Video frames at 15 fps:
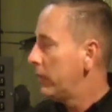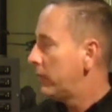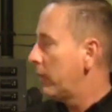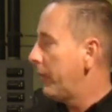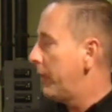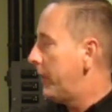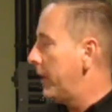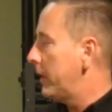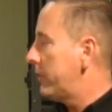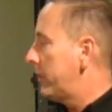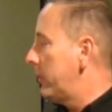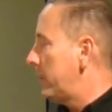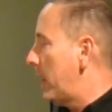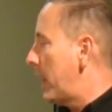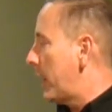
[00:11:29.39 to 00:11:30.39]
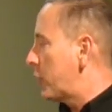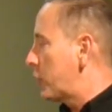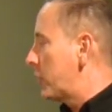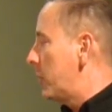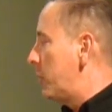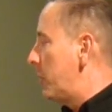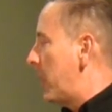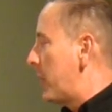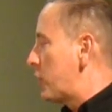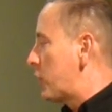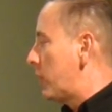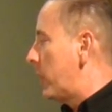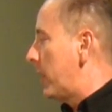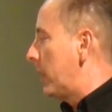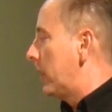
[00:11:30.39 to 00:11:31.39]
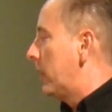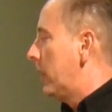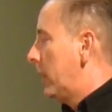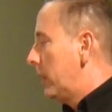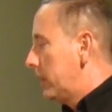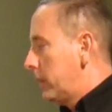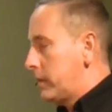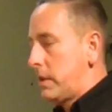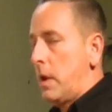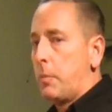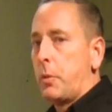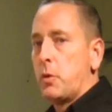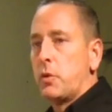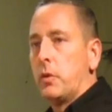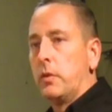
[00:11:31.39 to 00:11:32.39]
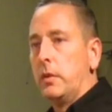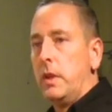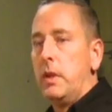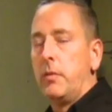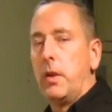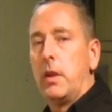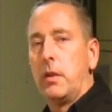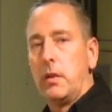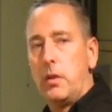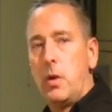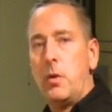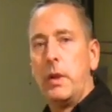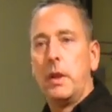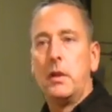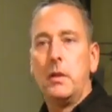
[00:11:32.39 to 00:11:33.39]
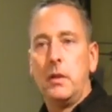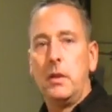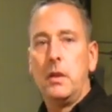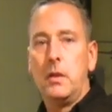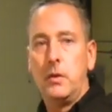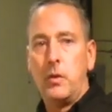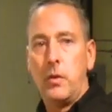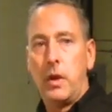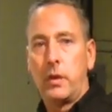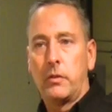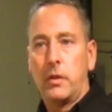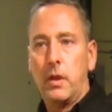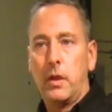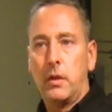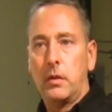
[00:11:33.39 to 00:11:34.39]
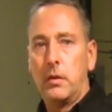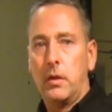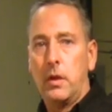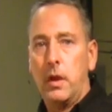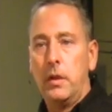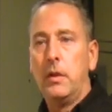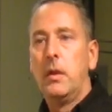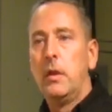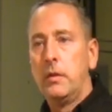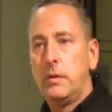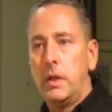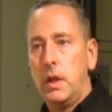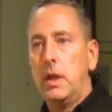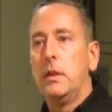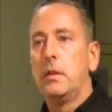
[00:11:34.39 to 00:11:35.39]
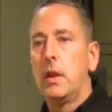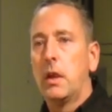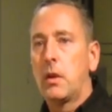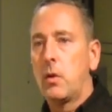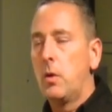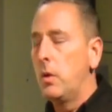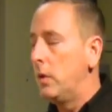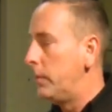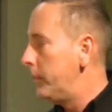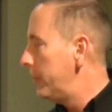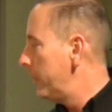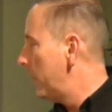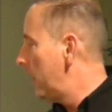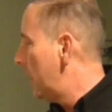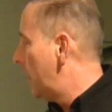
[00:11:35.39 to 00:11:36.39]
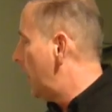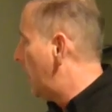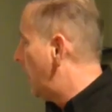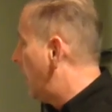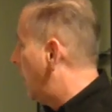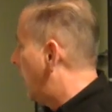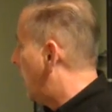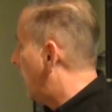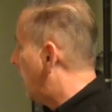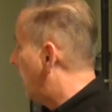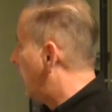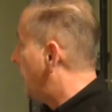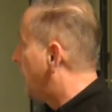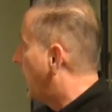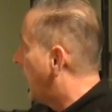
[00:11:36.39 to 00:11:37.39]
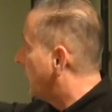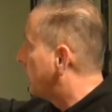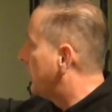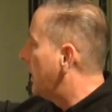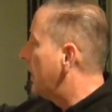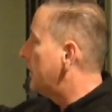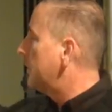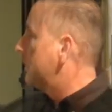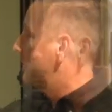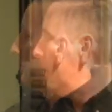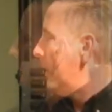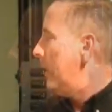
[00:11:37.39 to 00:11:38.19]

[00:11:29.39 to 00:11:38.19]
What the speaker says: So this is actually measuring the temperature leaving, going into the indirect tank, all right, to heat that coil. That's it.